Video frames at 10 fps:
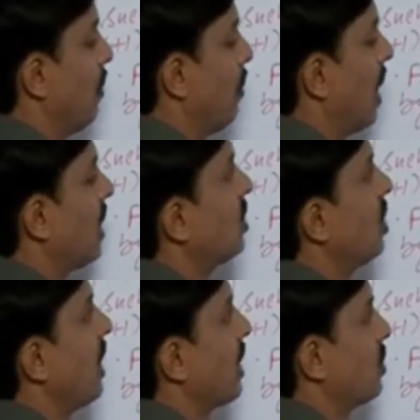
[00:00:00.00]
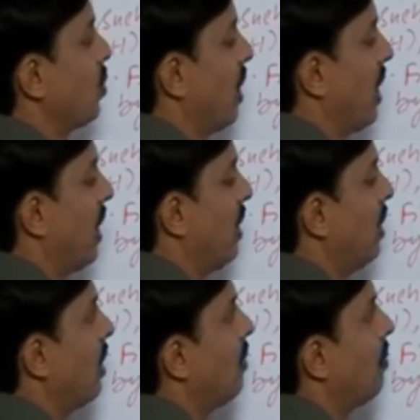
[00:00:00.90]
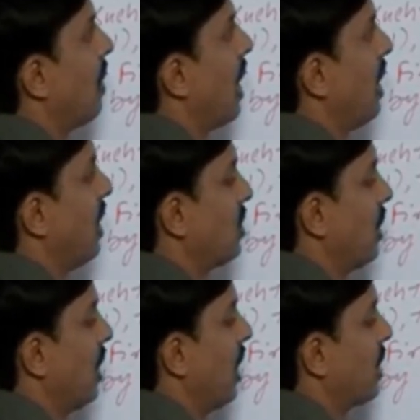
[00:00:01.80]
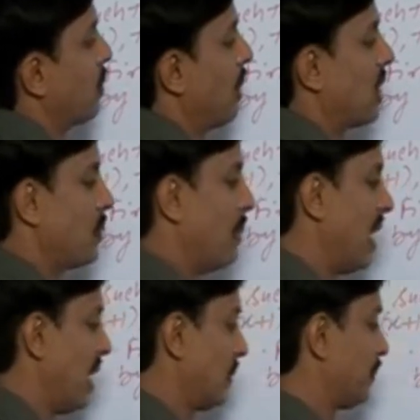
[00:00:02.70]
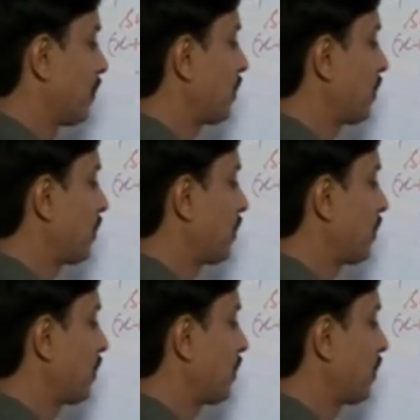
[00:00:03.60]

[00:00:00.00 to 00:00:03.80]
plus 3x square minus ax plus b.